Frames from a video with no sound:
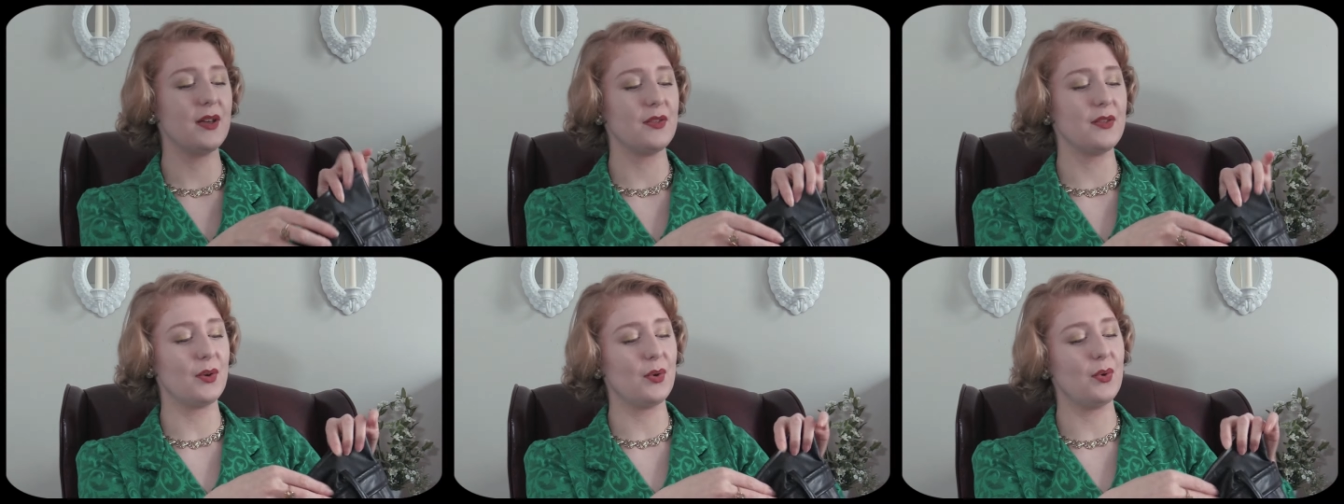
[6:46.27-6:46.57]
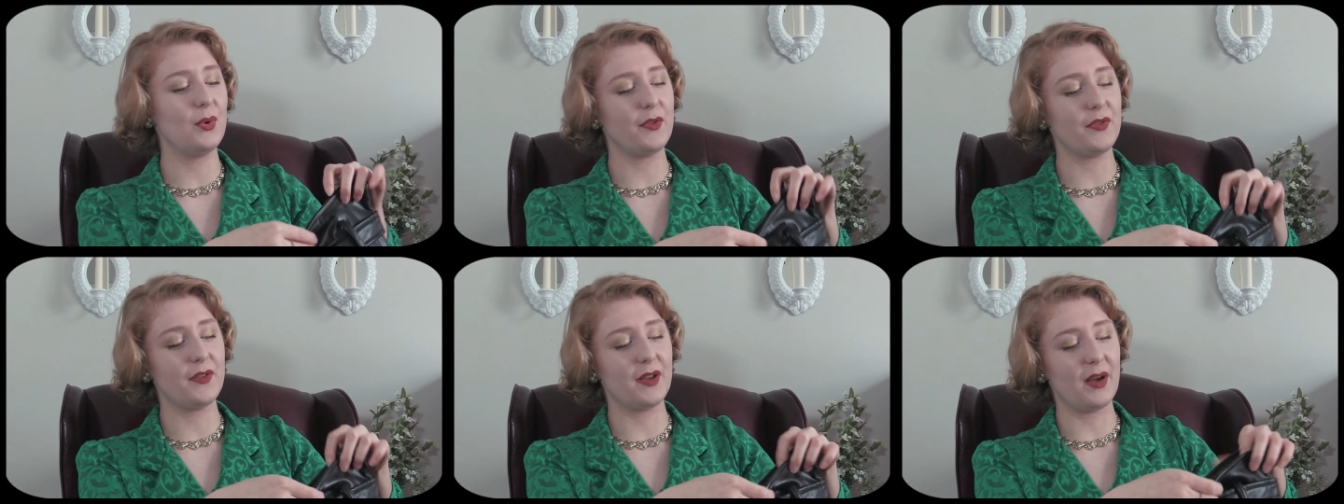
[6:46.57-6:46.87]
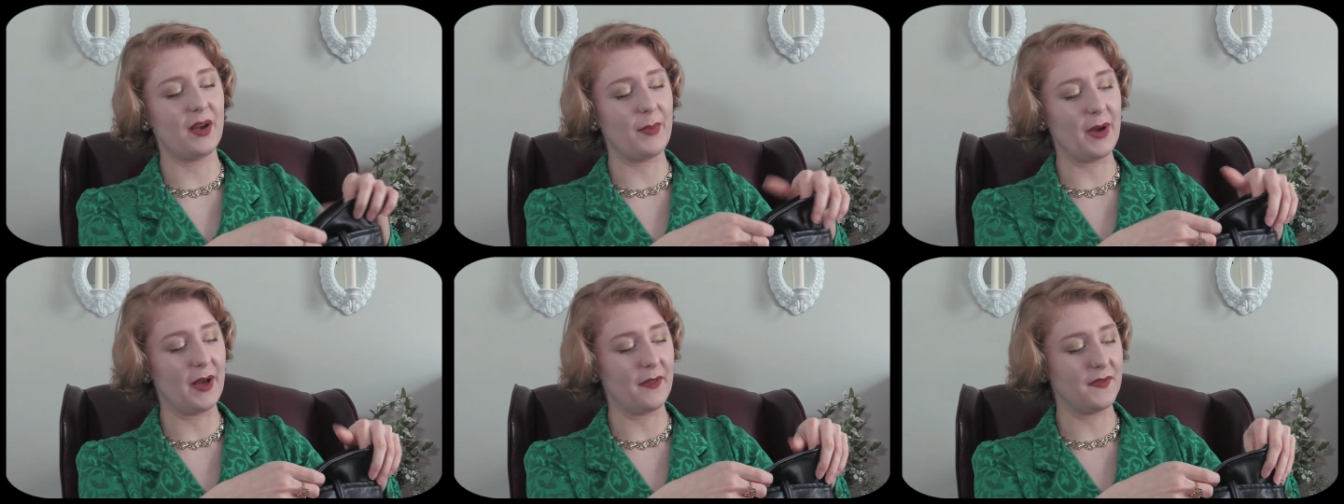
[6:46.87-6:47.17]
the cool thing
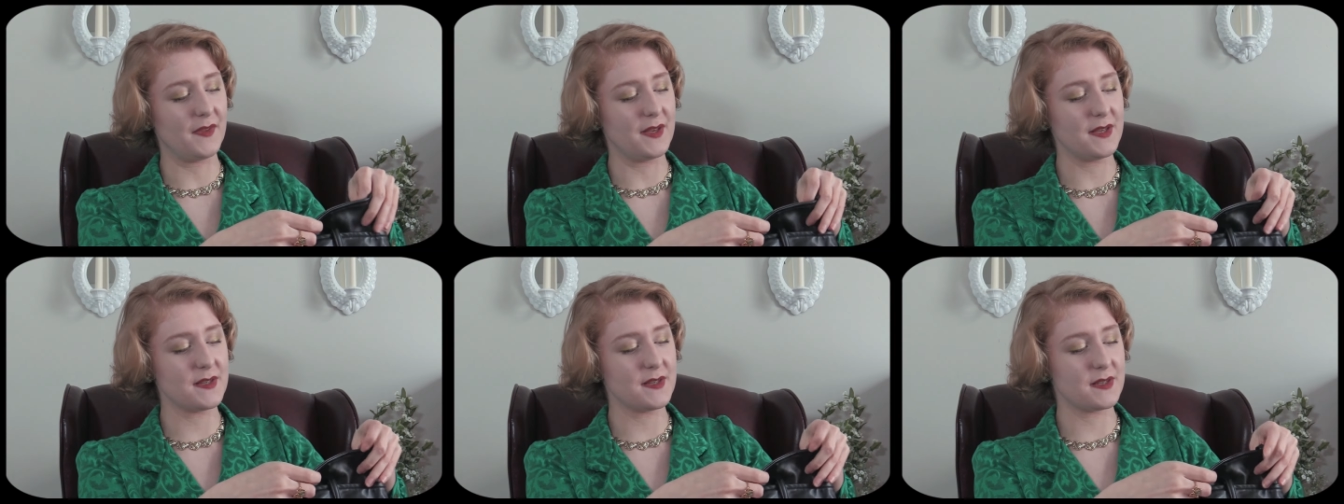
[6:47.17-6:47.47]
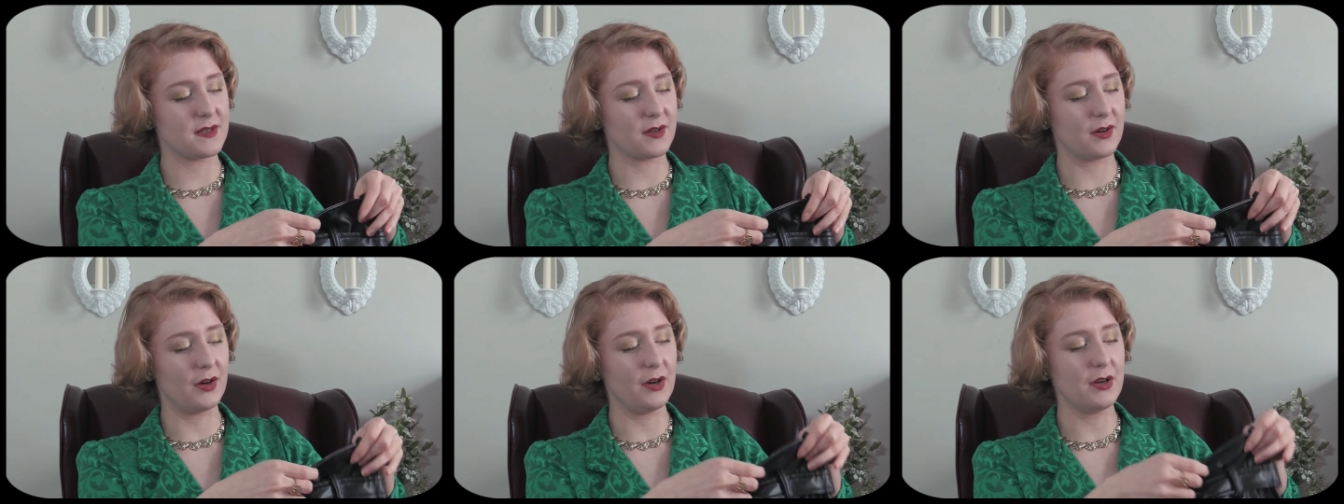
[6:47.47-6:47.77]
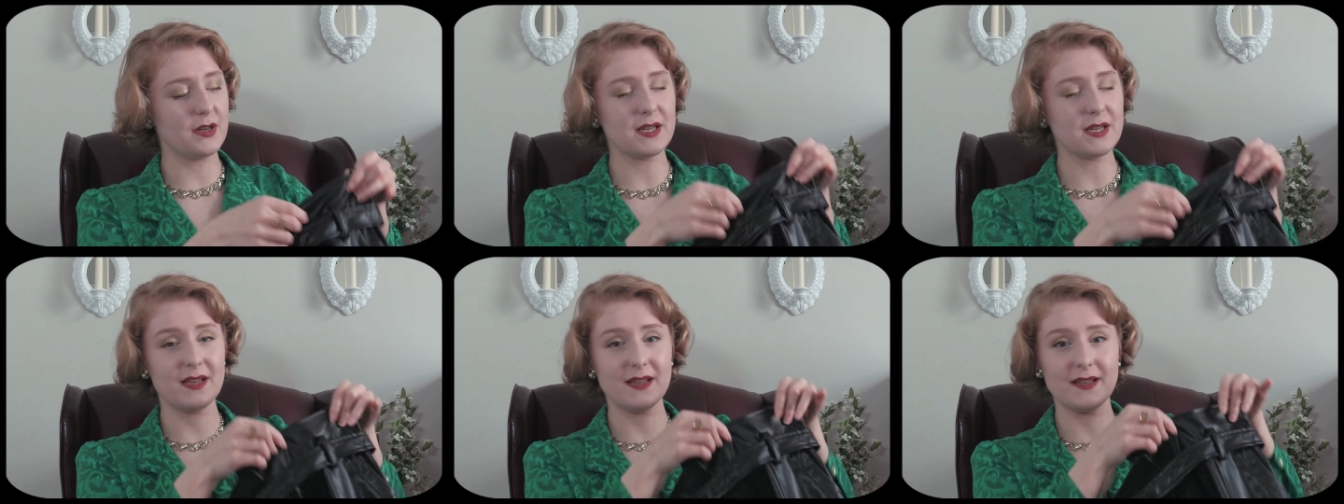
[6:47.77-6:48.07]
about this
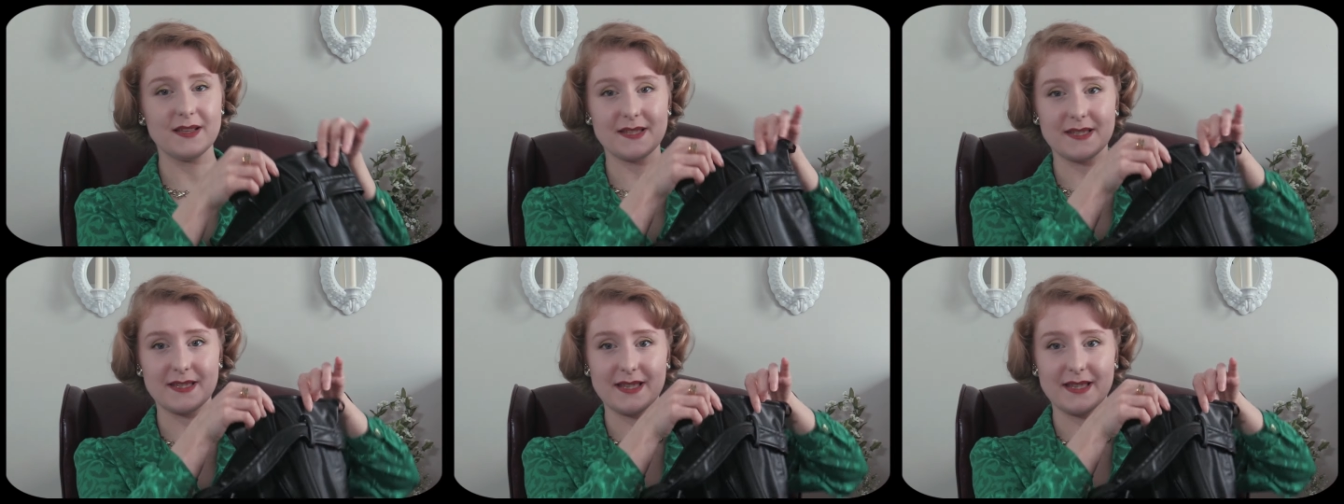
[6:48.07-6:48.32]
skirt is